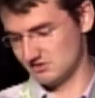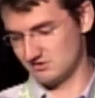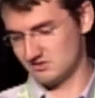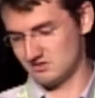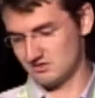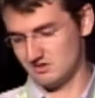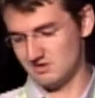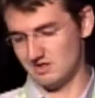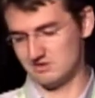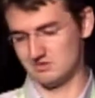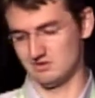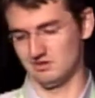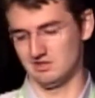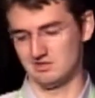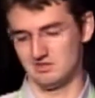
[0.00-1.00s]
as
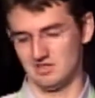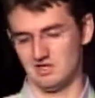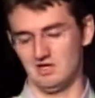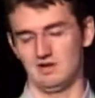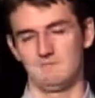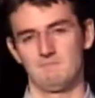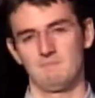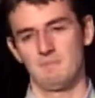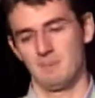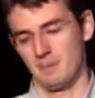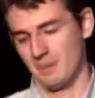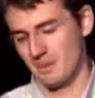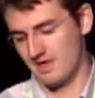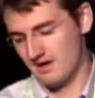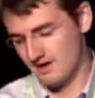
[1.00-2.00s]
early as they can,
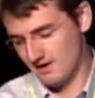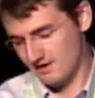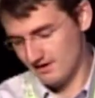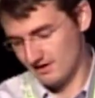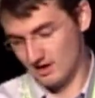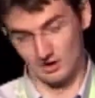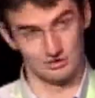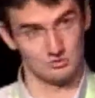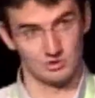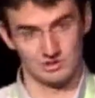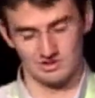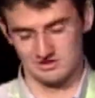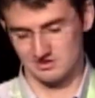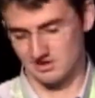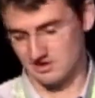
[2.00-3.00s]
or as
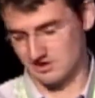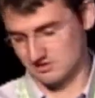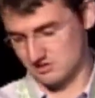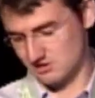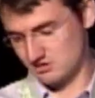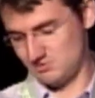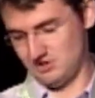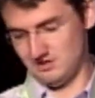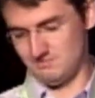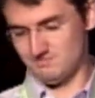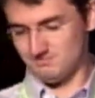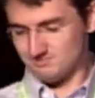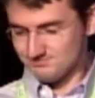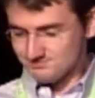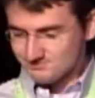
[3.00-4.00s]
quickly as they can, excuse me.
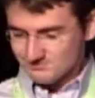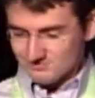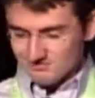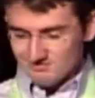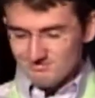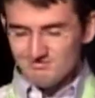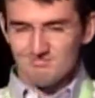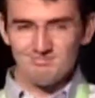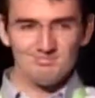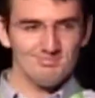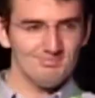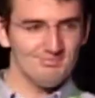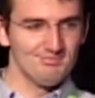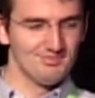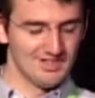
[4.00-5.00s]

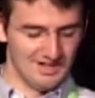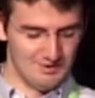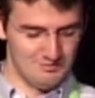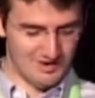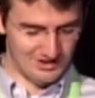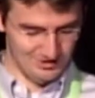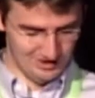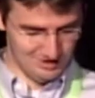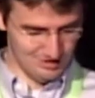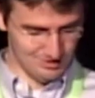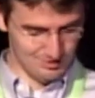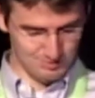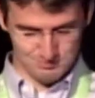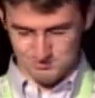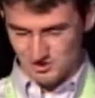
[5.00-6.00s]
And finally,
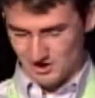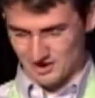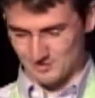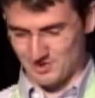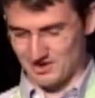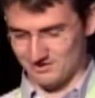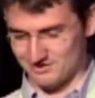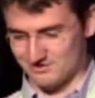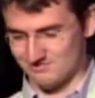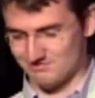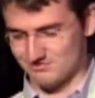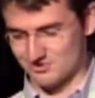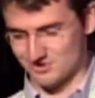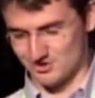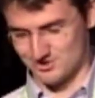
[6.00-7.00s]
no talk about
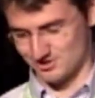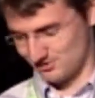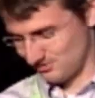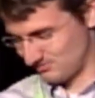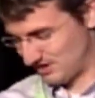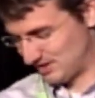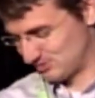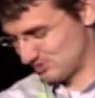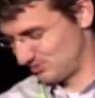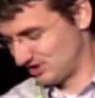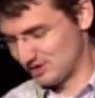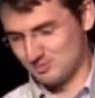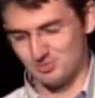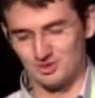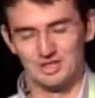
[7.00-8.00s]
social games would be
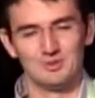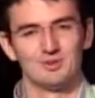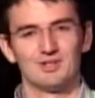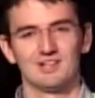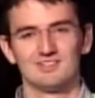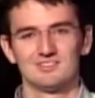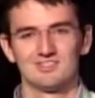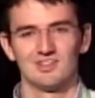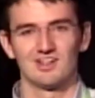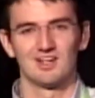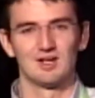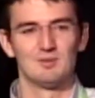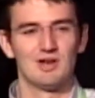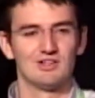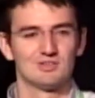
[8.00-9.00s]
complete without
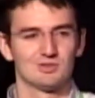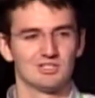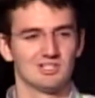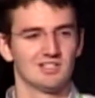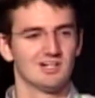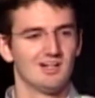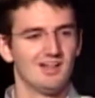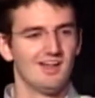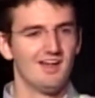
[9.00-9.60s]
talking about Twitter.